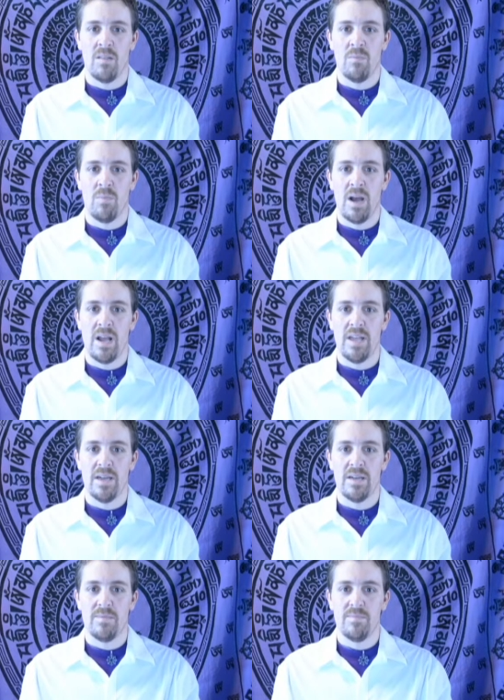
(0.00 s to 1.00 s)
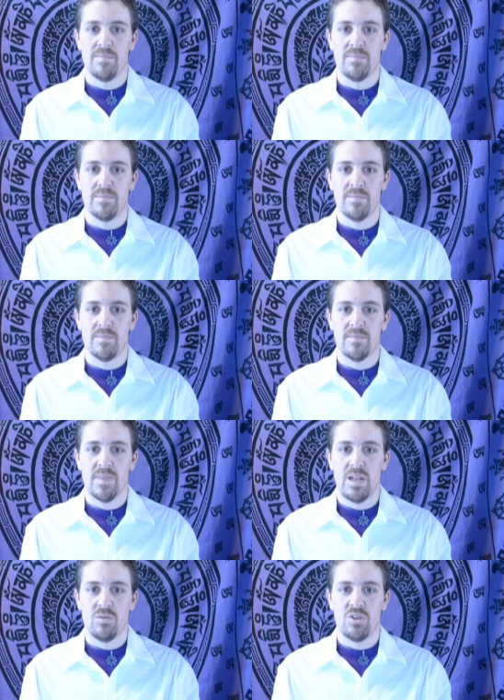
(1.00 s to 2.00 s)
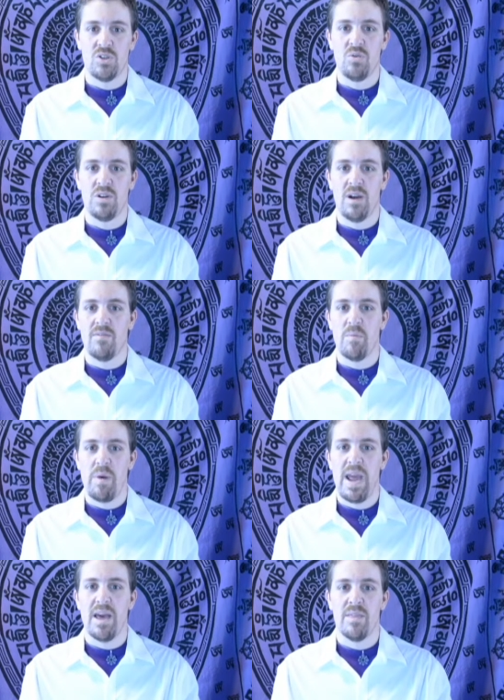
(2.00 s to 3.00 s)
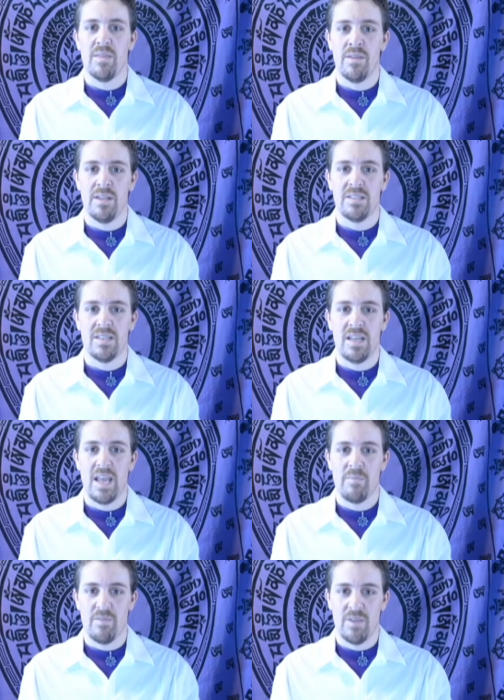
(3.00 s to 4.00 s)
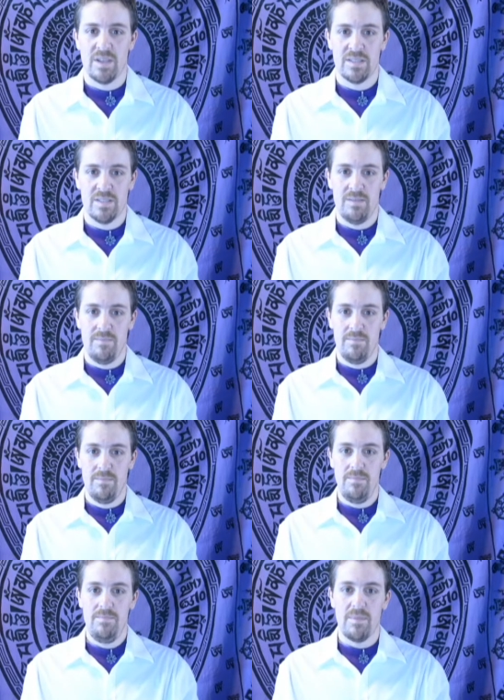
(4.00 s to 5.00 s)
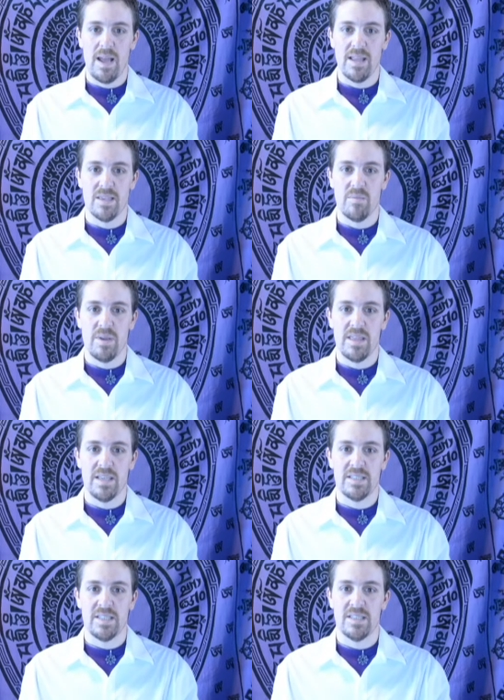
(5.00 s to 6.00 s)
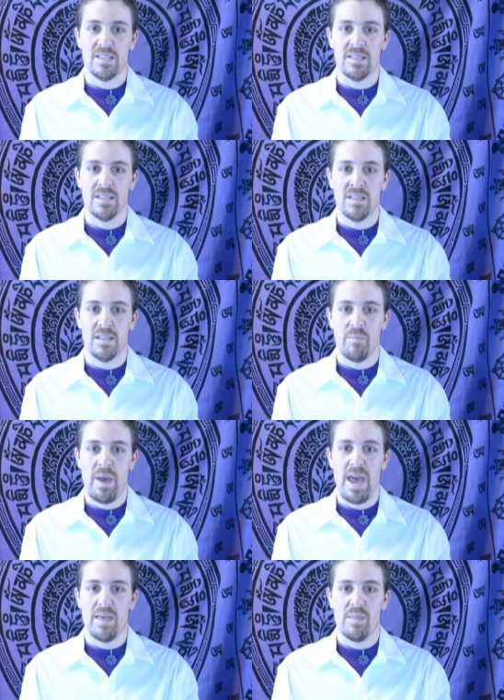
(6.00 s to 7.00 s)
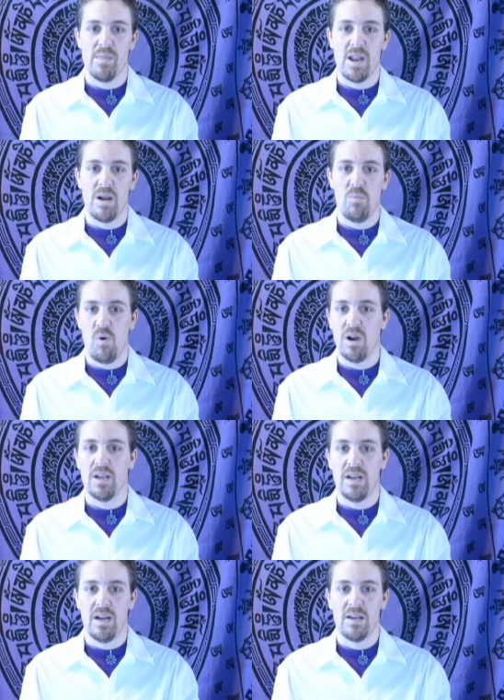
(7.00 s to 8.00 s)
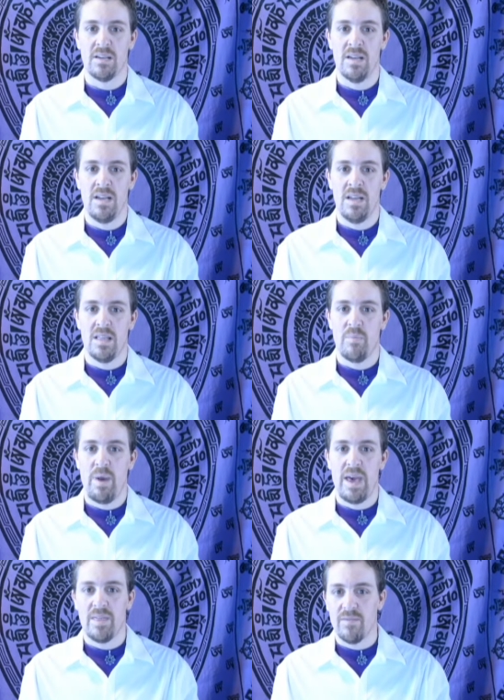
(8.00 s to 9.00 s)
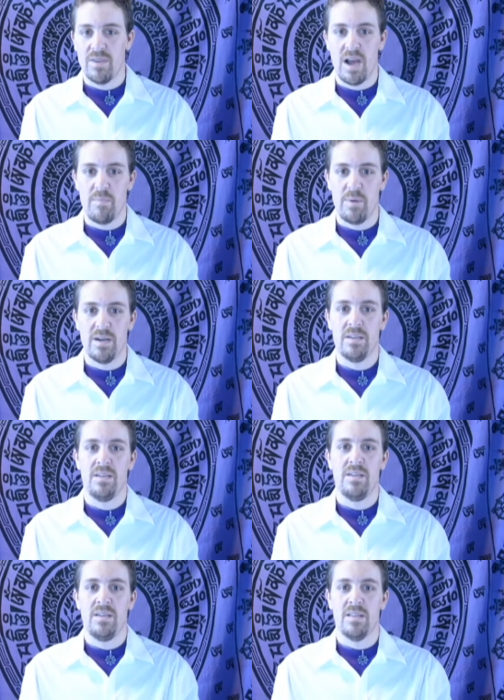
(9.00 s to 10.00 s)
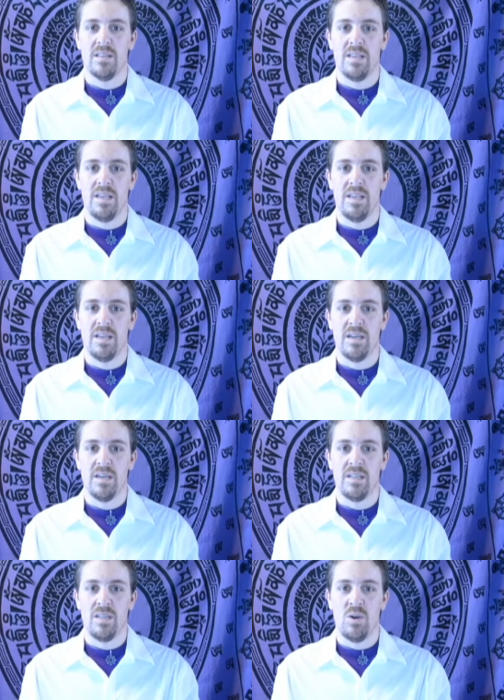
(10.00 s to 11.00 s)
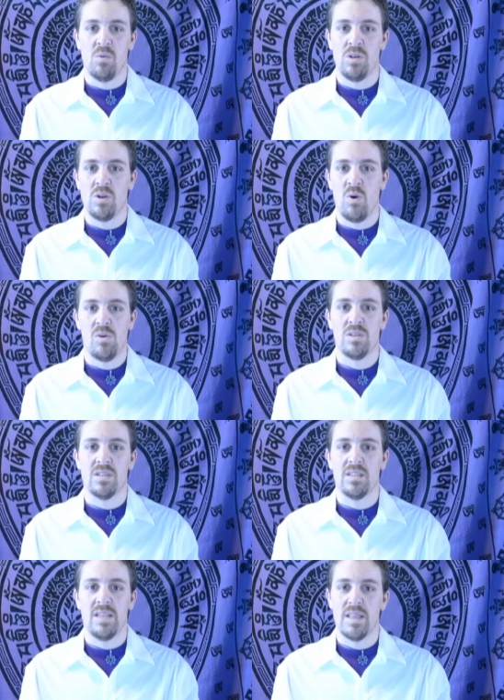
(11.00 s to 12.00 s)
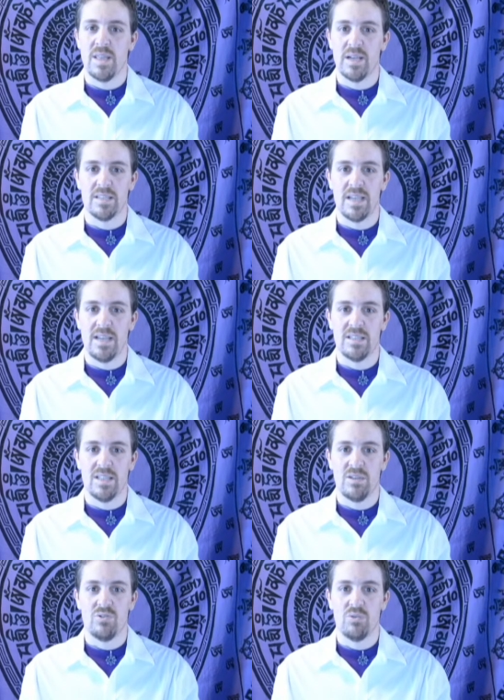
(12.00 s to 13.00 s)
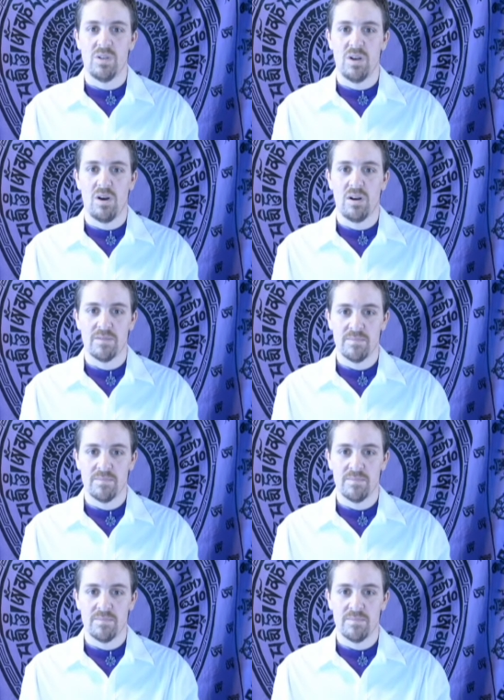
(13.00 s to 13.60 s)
My student of the path is the name of this, and to me this is the path that I'm walking on, the path of Dhamma. The only goal is to see things as they truly are.